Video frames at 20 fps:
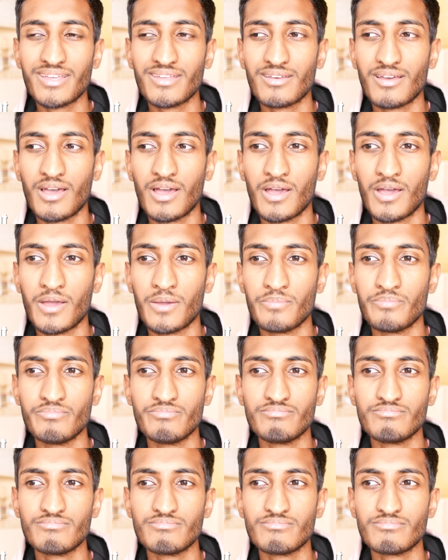
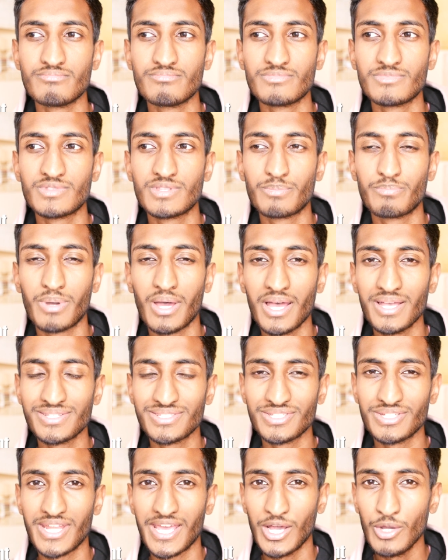the
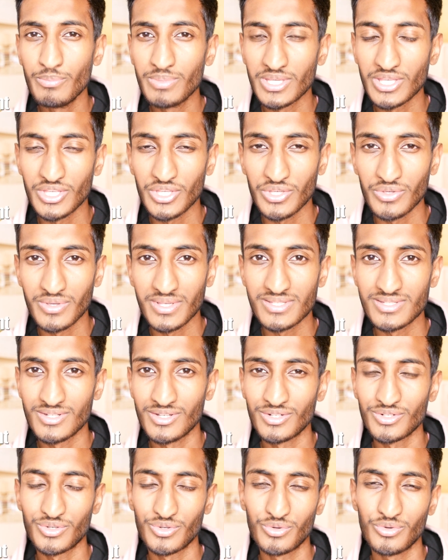person helping you is
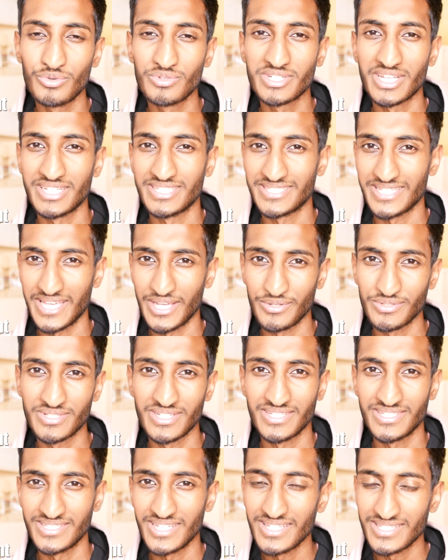not called a sales
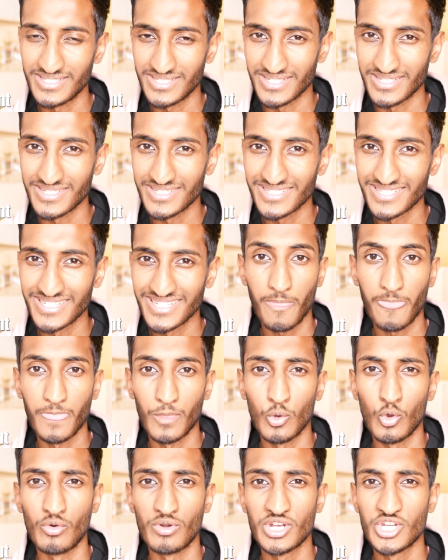assistant
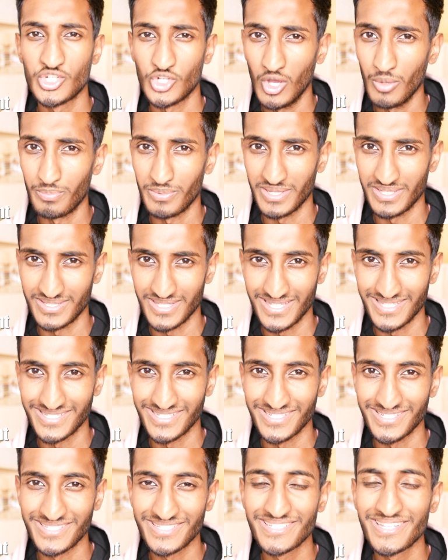or a shop
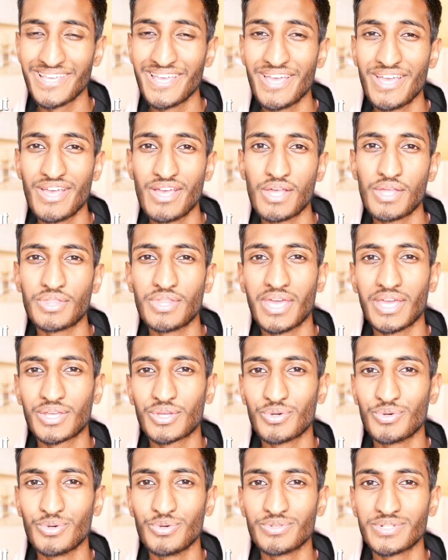assistant. They're
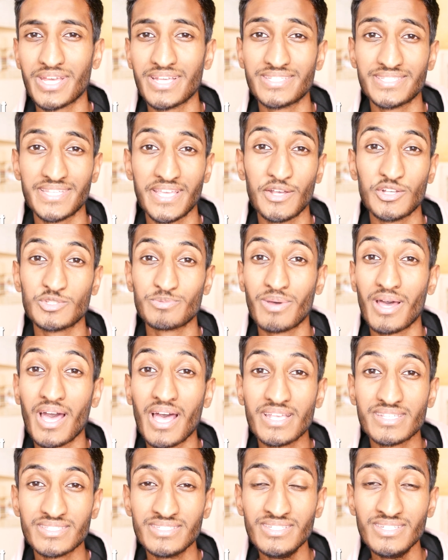called a
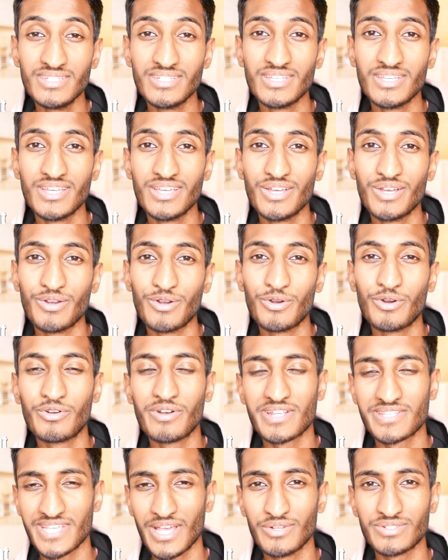salesperson or
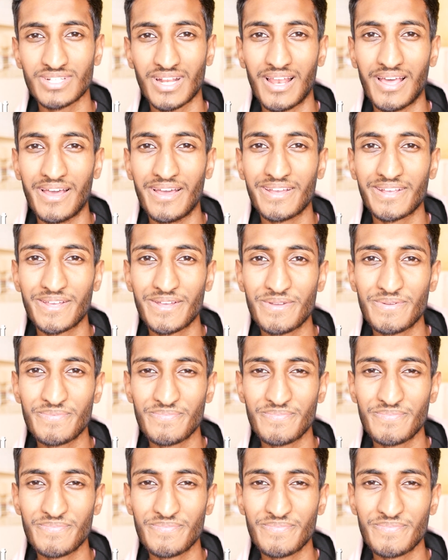a sales clerk.